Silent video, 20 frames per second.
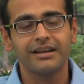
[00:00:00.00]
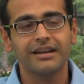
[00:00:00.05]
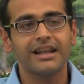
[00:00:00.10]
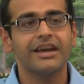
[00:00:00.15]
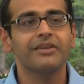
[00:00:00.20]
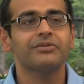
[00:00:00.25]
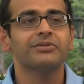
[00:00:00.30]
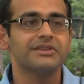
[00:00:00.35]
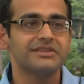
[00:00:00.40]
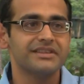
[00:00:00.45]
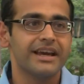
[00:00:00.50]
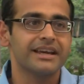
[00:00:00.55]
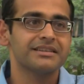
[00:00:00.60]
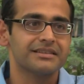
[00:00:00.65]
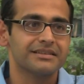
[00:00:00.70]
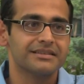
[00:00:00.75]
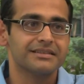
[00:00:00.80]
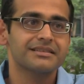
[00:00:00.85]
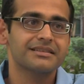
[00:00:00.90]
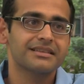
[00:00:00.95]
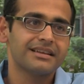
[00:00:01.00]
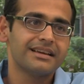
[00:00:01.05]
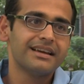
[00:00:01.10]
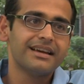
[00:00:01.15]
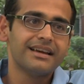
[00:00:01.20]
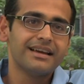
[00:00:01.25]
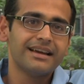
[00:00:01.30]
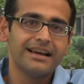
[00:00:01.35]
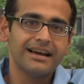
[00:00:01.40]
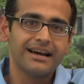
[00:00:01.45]
real life suggestions,
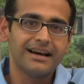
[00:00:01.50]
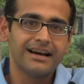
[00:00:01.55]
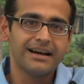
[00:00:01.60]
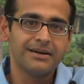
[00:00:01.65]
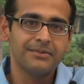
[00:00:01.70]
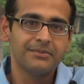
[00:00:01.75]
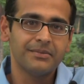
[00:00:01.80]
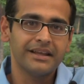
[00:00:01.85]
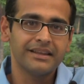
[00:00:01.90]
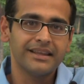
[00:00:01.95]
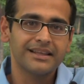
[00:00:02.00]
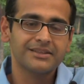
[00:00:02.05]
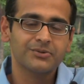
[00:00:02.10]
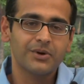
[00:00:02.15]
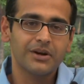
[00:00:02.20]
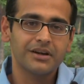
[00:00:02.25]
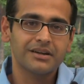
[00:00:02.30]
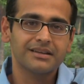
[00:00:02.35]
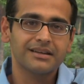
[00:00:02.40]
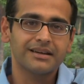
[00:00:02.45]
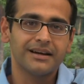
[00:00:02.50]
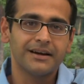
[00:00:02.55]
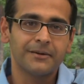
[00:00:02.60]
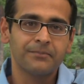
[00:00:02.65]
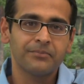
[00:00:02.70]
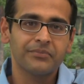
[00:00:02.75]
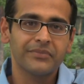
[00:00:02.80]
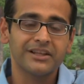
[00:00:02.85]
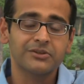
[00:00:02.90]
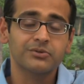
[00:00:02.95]
and that's what
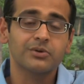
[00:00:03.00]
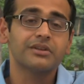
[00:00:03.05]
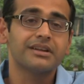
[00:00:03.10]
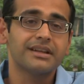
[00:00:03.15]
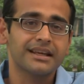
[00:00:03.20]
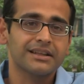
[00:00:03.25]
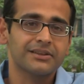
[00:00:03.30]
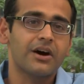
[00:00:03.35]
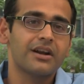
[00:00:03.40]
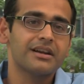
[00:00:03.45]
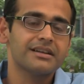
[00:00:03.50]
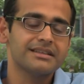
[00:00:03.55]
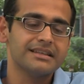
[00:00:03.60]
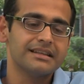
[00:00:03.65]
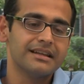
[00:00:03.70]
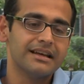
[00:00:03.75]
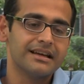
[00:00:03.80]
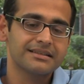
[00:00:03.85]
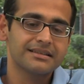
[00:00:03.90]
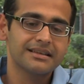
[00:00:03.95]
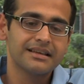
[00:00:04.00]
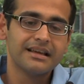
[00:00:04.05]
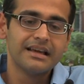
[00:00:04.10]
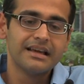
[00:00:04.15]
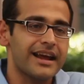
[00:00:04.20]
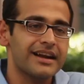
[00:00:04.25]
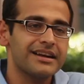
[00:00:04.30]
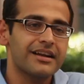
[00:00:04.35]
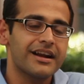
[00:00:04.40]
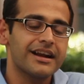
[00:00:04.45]
the technology does.
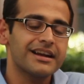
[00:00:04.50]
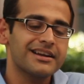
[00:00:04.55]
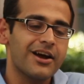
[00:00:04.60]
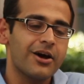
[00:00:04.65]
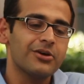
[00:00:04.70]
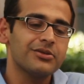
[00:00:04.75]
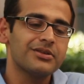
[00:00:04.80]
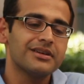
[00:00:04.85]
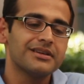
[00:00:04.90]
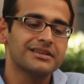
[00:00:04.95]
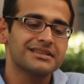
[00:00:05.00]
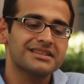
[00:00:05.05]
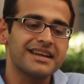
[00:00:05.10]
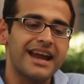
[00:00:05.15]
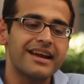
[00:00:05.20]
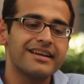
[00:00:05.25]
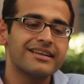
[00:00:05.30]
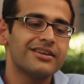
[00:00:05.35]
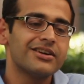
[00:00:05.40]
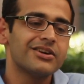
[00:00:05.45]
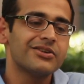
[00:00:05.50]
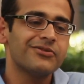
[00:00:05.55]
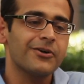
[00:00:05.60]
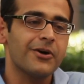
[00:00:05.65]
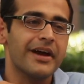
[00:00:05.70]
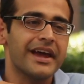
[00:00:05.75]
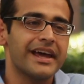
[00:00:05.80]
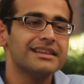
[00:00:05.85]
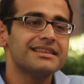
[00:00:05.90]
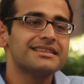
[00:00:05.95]
Right now, the standard
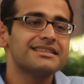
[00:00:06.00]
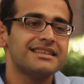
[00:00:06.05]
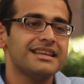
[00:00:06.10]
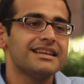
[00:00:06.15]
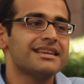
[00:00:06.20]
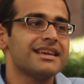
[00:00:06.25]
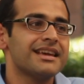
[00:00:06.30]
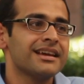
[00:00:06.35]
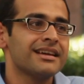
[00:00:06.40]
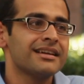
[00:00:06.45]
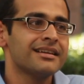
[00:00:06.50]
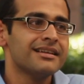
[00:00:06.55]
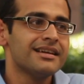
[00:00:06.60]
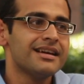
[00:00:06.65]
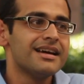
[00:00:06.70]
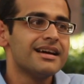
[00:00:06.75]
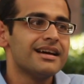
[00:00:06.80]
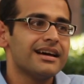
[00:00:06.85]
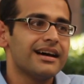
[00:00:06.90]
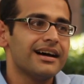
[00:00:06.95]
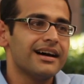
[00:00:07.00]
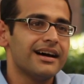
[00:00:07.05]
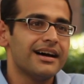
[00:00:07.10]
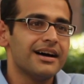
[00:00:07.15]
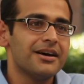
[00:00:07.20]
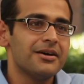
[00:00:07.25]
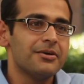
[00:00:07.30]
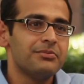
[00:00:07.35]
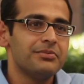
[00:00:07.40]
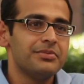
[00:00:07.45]
for health seeking,
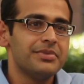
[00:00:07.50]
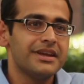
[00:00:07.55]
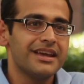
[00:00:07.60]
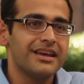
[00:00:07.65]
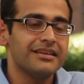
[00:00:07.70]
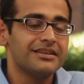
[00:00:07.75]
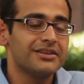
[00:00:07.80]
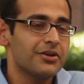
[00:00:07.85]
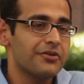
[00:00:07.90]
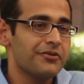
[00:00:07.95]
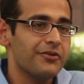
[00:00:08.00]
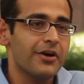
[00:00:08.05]
using